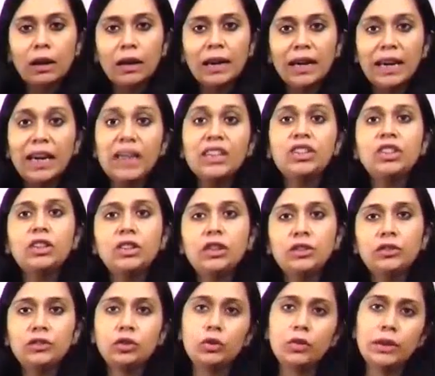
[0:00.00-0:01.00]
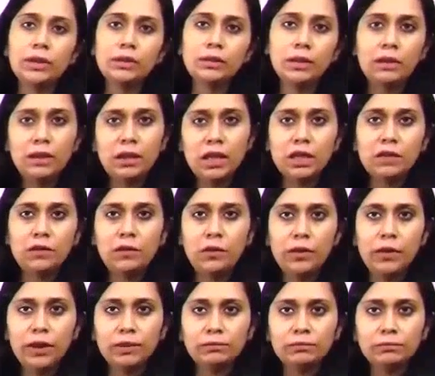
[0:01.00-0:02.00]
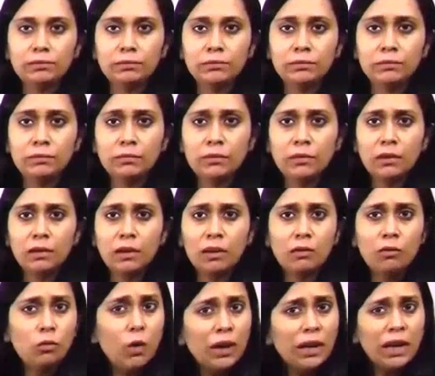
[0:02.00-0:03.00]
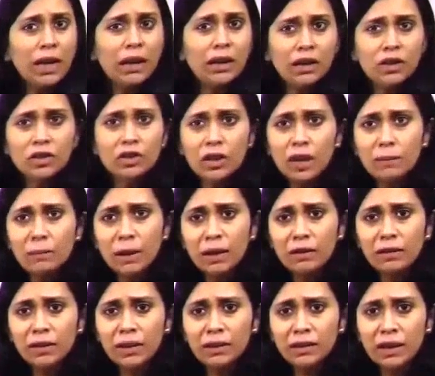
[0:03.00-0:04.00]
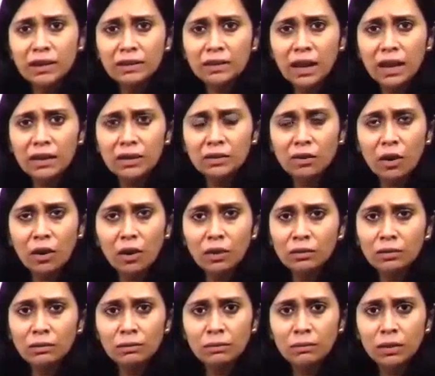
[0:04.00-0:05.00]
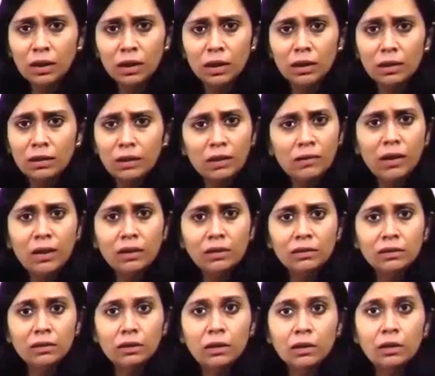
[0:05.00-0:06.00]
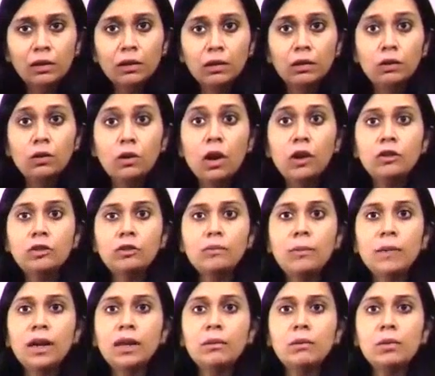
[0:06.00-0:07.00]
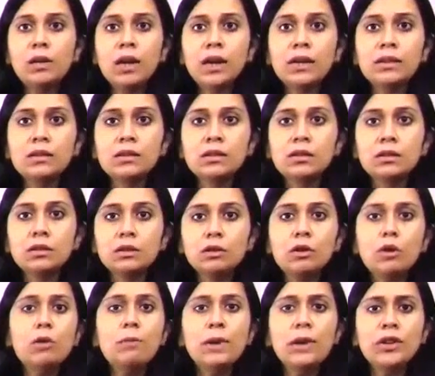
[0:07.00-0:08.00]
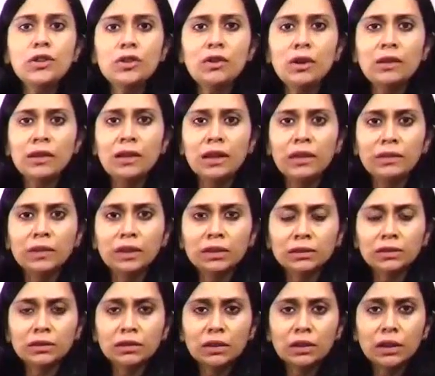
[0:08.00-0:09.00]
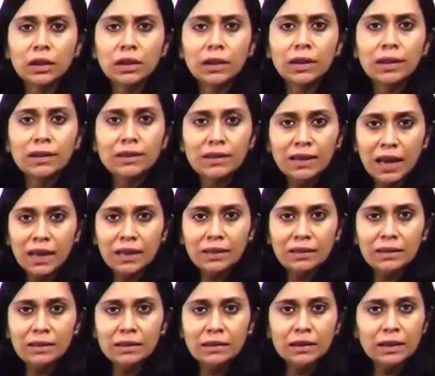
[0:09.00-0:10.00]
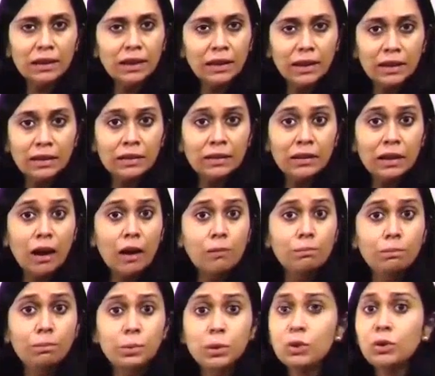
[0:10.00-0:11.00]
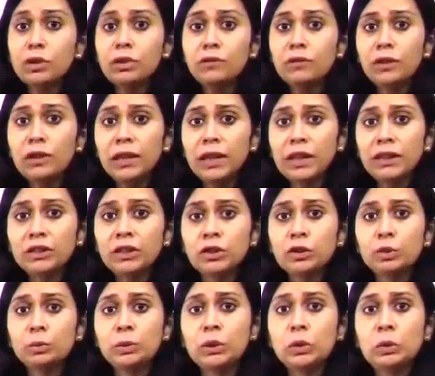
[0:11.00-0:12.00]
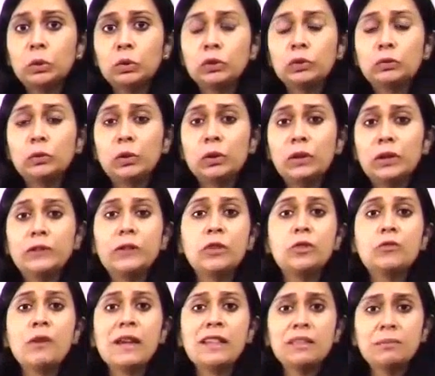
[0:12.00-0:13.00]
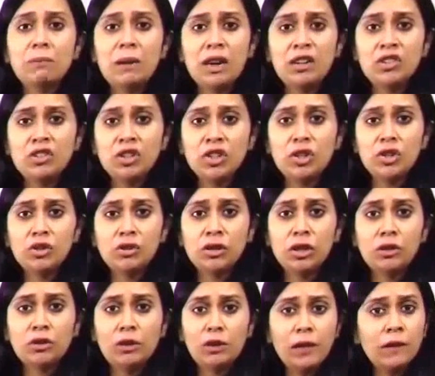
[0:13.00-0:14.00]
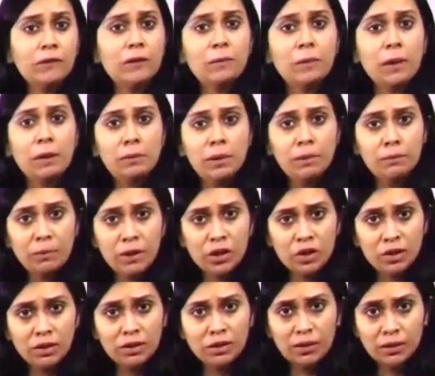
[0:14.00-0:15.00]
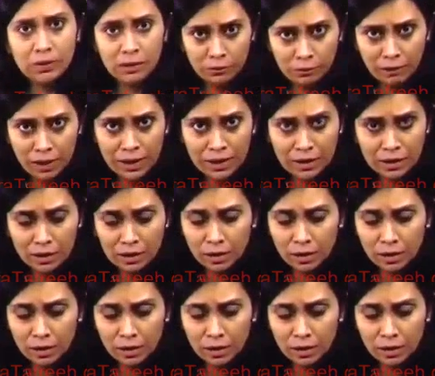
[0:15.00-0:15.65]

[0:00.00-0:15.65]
Agent of choice, desflurane. What additional benefit DES has on liver? Not metabolized. No pressure on the liver. DES is a beautiful agent to be used for liver transplant surgery or liver problem patients, right?